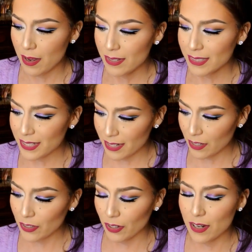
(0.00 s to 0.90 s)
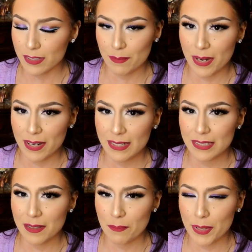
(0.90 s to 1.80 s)
City Color Cosmetics,
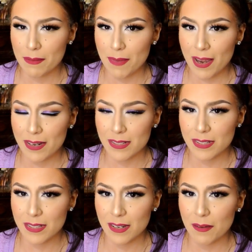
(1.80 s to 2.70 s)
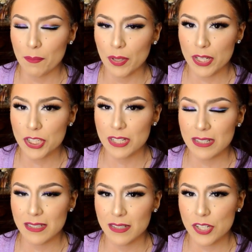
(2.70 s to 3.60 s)
the Be Matte
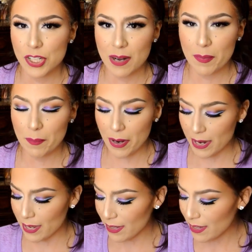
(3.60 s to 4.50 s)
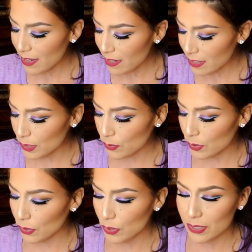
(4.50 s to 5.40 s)
blushes in the shade Papaya. This
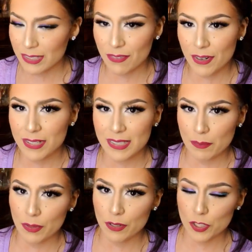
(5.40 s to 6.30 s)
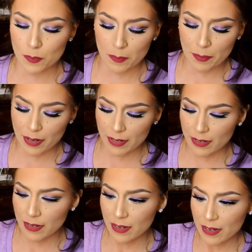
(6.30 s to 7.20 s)
one looks very similar to
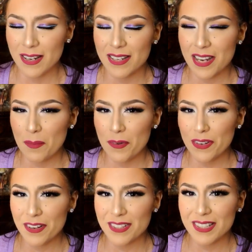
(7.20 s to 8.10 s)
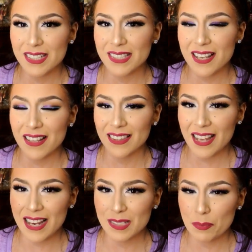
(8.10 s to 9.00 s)
Papaya. Now moving on to this
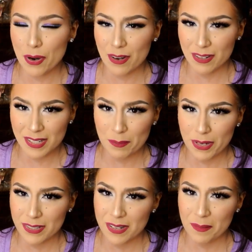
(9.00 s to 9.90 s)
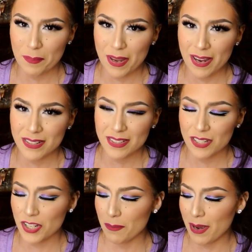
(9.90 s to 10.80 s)
last product I picked up at
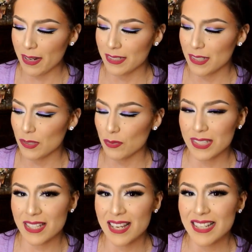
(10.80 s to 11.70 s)
TJMAXX, and this was